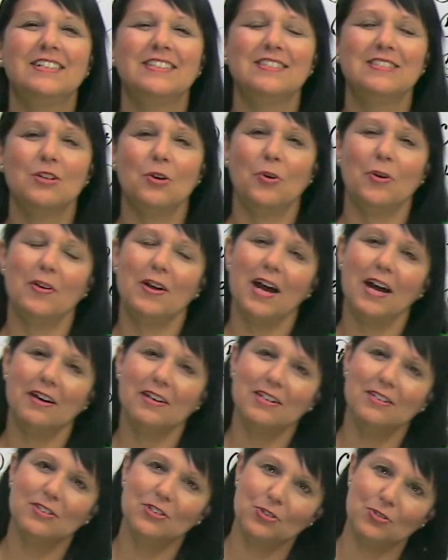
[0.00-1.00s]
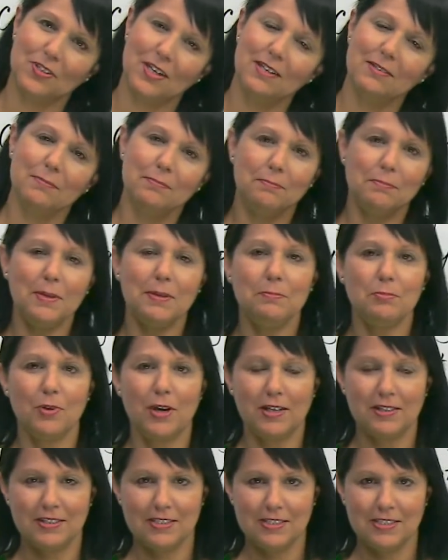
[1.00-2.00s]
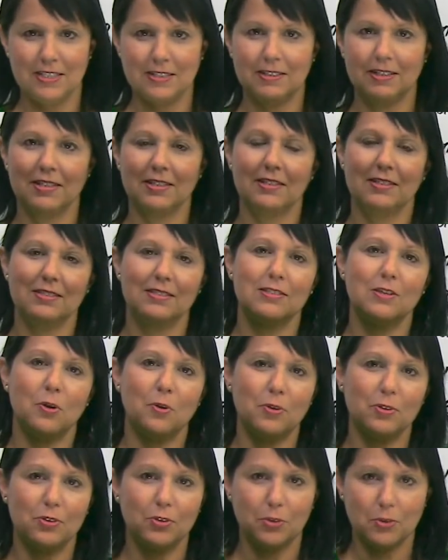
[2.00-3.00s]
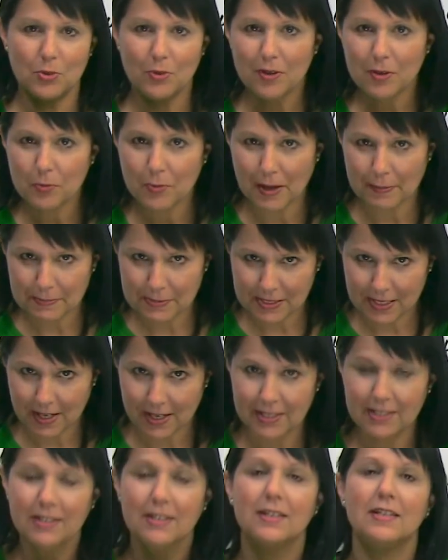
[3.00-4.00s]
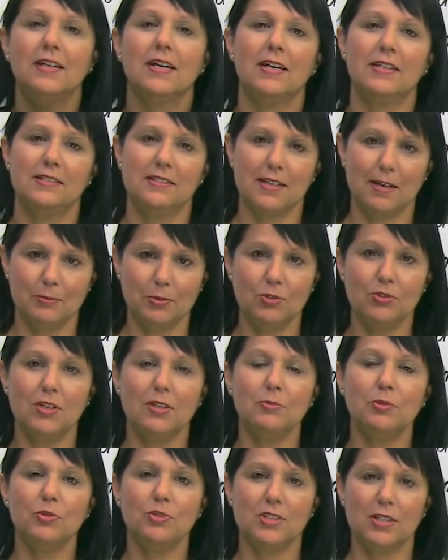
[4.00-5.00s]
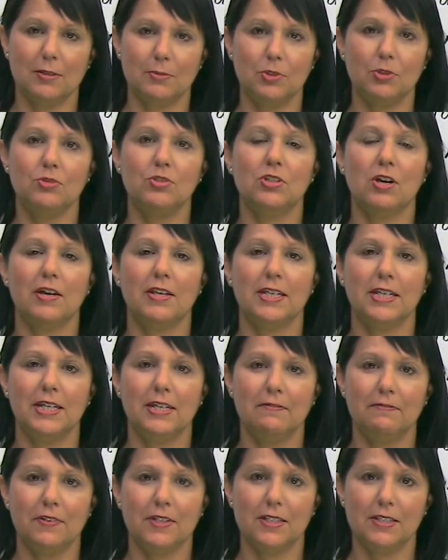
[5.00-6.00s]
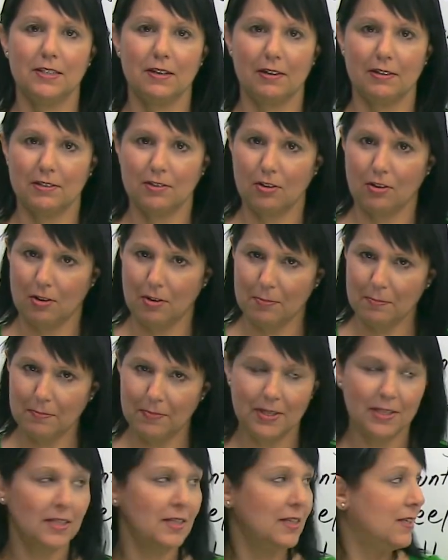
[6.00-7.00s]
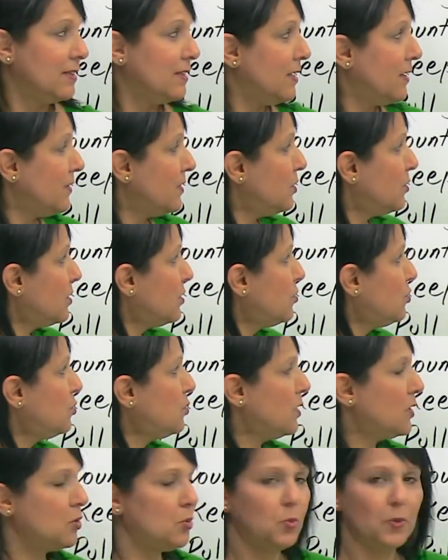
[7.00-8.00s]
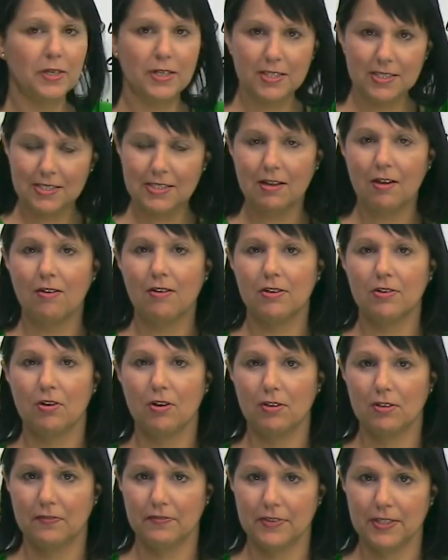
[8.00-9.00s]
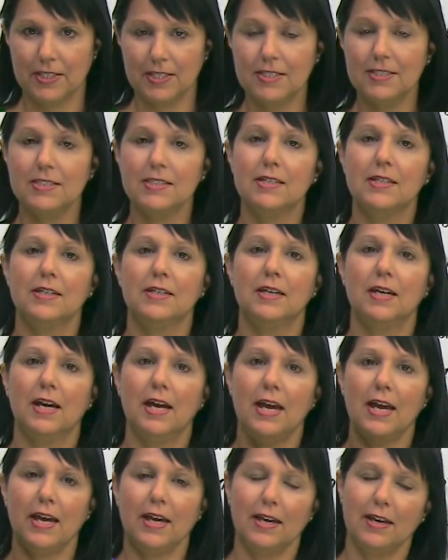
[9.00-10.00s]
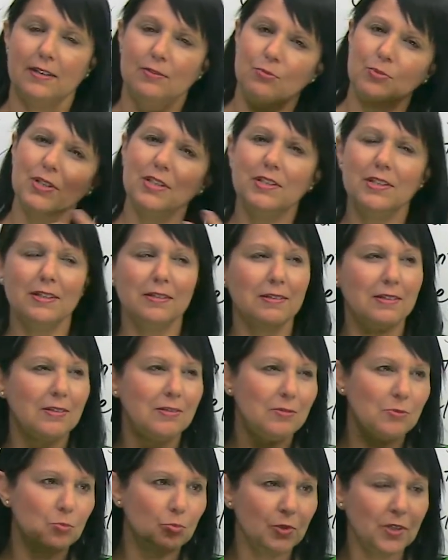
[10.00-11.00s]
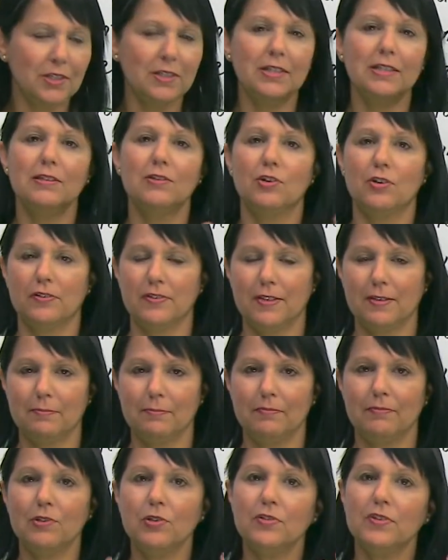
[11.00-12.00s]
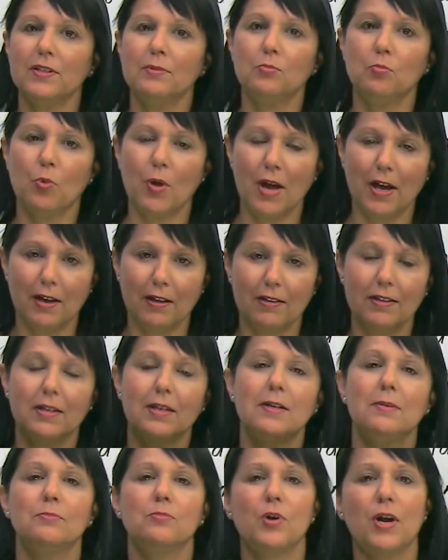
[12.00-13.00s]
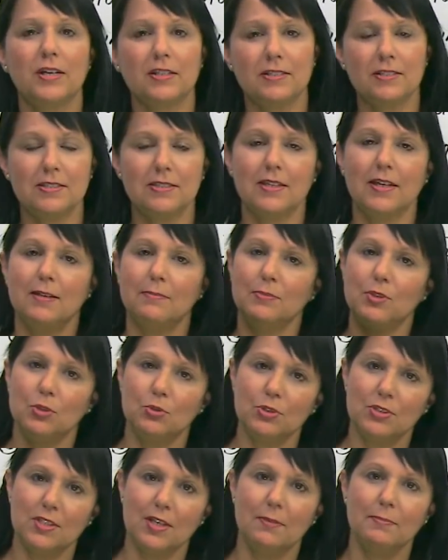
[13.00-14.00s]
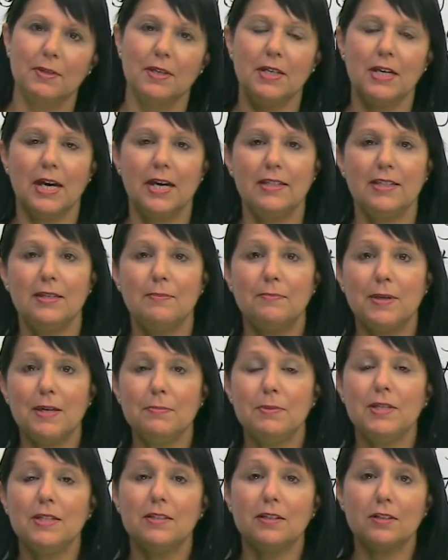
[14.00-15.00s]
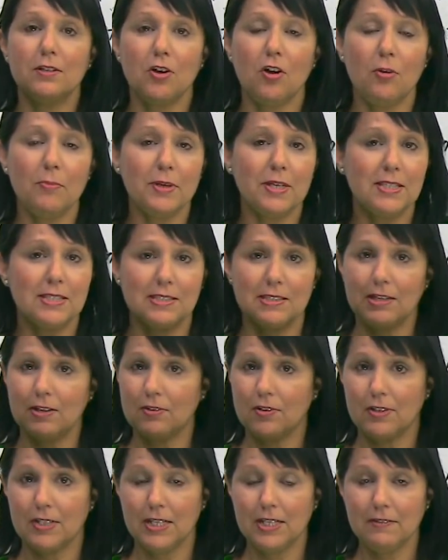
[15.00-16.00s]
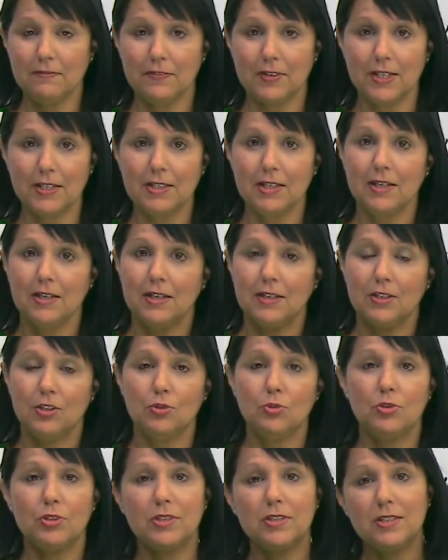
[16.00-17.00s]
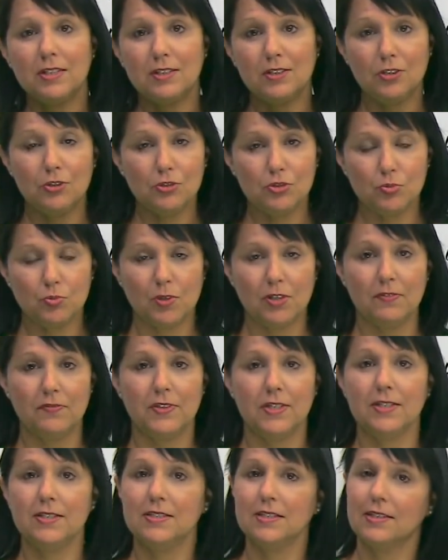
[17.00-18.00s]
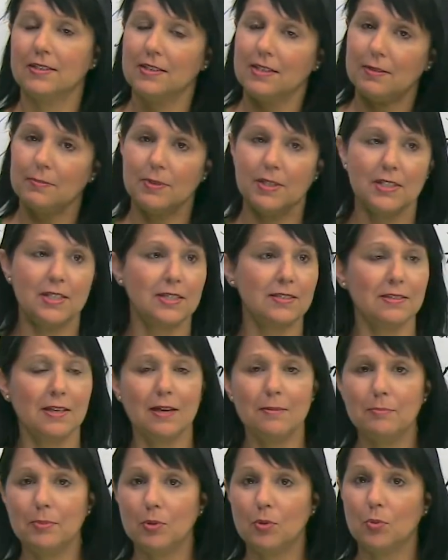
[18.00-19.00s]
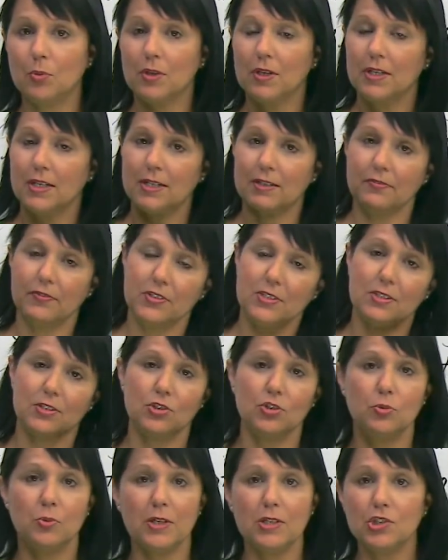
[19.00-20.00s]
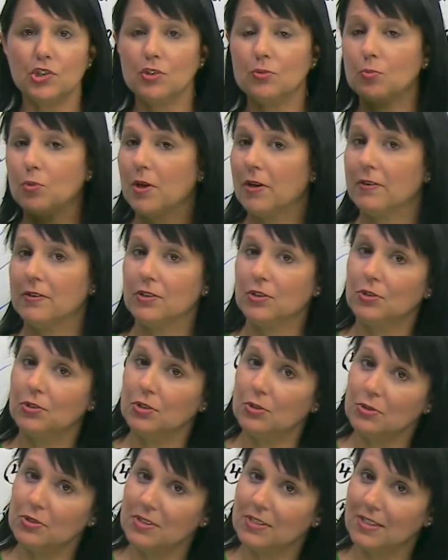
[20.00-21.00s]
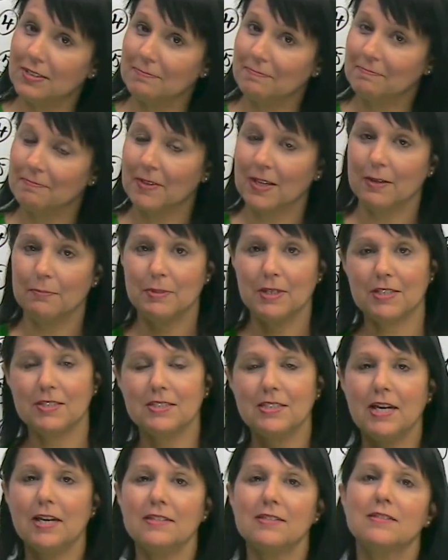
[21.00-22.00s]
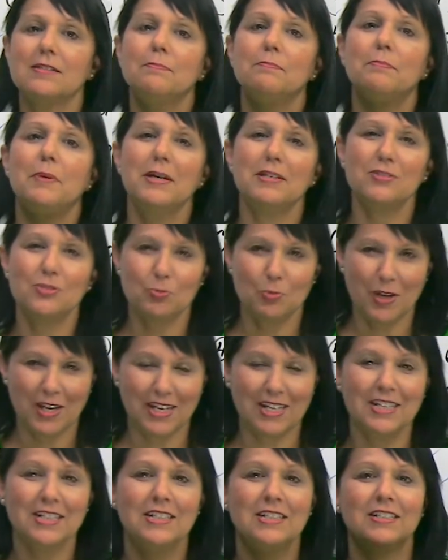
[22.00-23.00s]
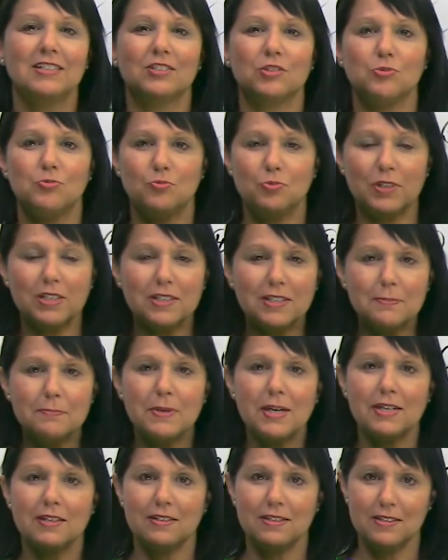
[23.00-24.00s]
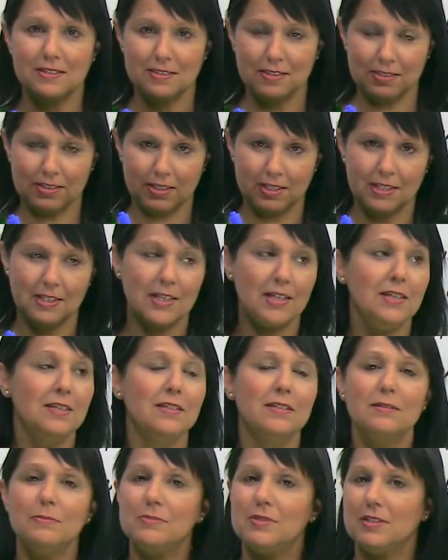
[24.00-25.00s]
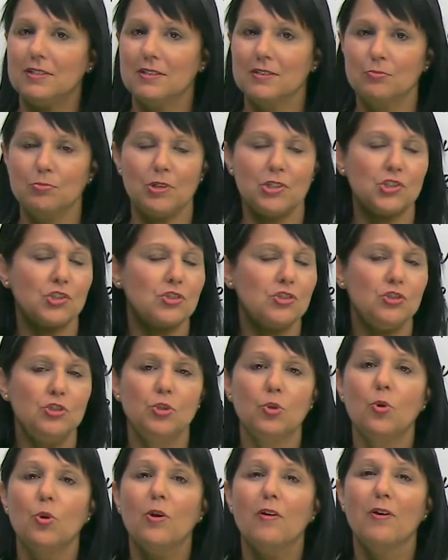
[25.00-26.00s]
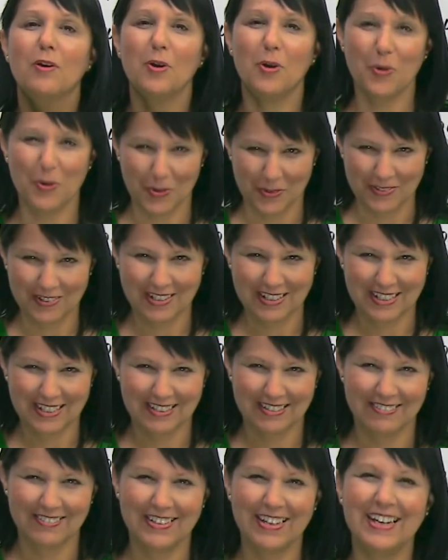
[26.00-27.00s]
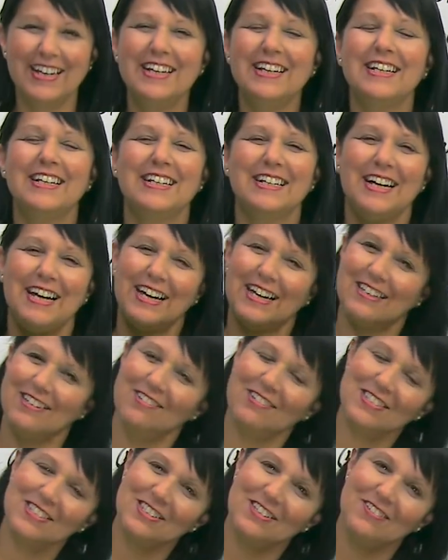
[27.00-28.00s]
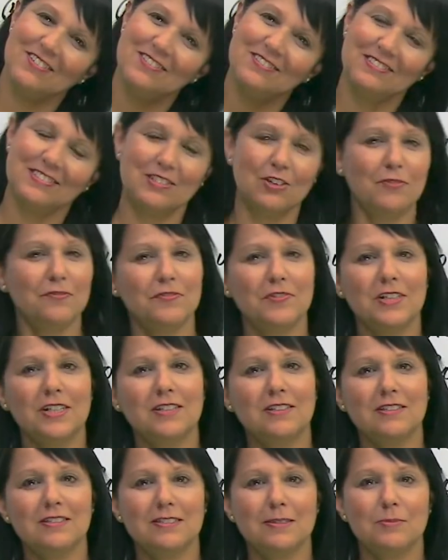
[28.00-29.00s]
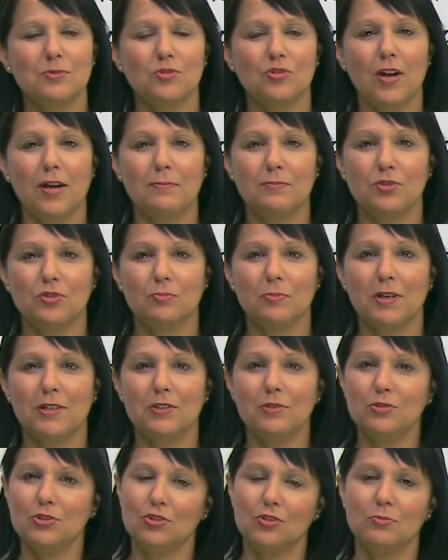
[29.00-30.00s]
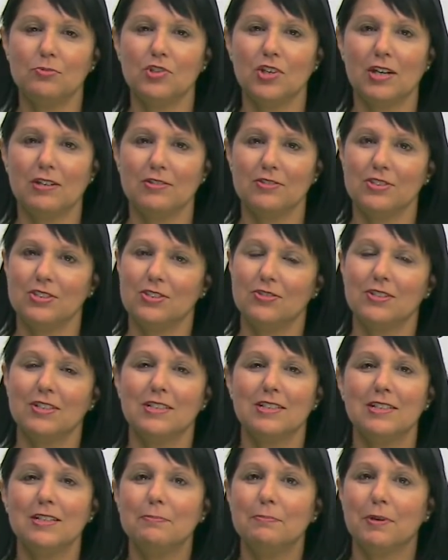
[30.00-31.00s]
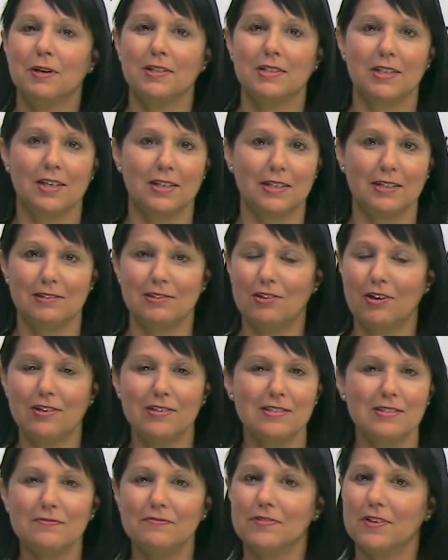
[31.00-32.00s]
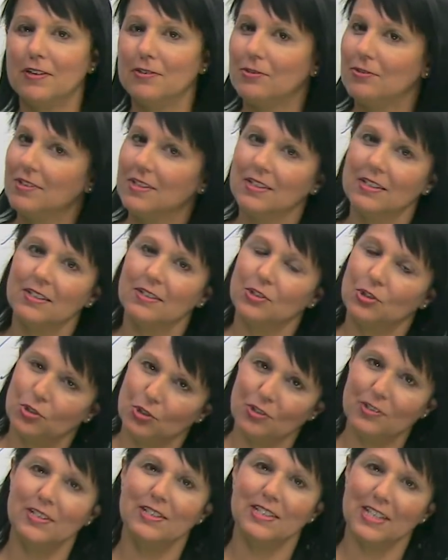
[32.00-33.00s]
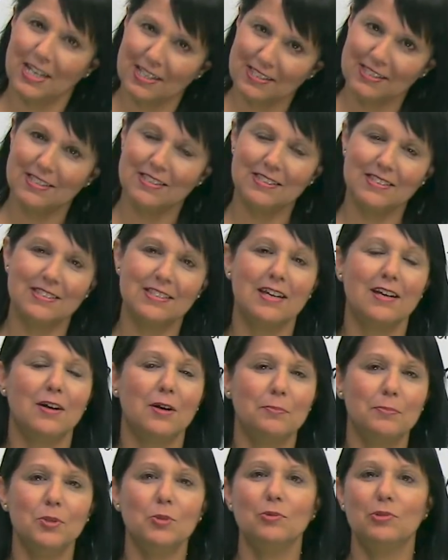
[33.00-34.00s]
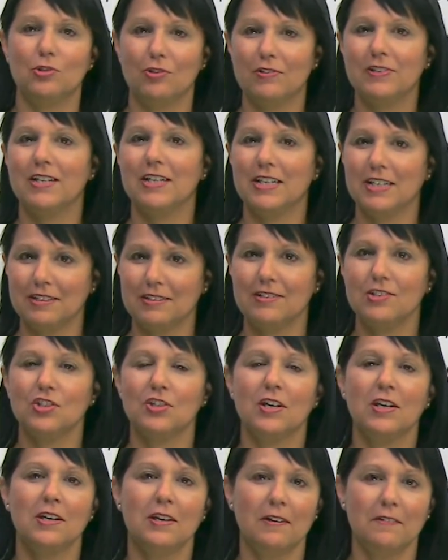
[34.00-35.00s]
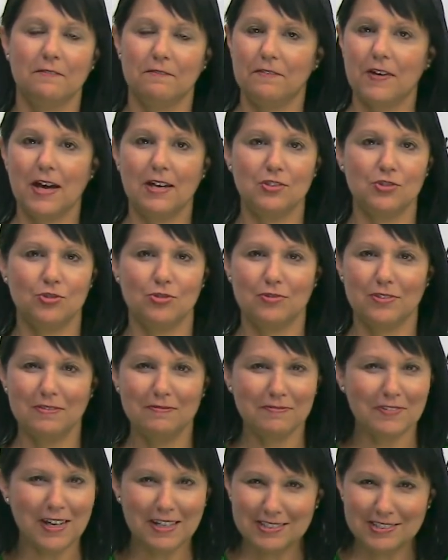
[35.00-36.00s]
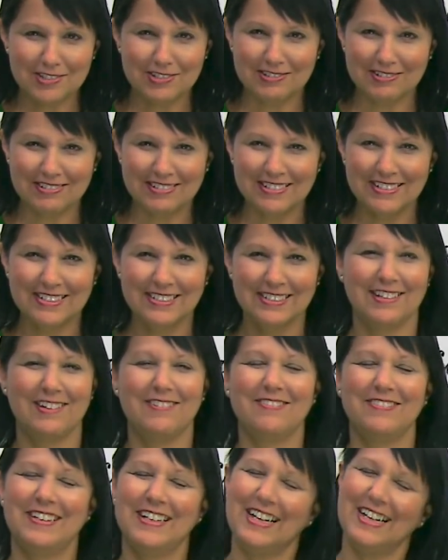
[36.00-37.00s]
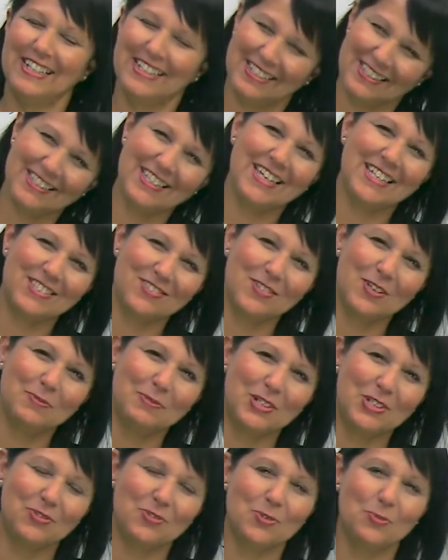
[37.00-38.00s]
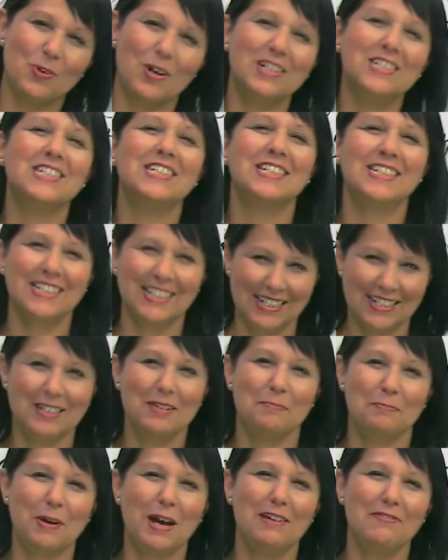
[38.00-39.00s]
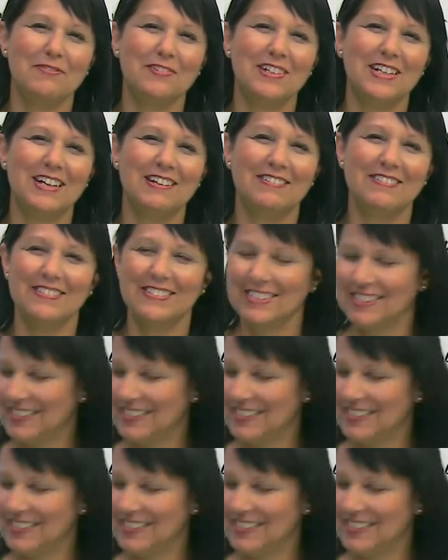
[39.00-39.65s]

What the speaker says: So, how do you do that? By practicing. So, go to our website at www.engvid.com. There you can do a quiz on all of these and really, really learn them. Learn them well, practice them, use them. And then maybe in the comments there on EngVid, you could use one of these and give me an example of a situation where you used it, because that's the best way to really make these idioms and expressions your own, okay? And also, don't forget to subscribe to my YouTube channel so you can keep on getting lots of other good lessons to help you learn English faster and faster. Okay, thanks very much for watching. Bye for now.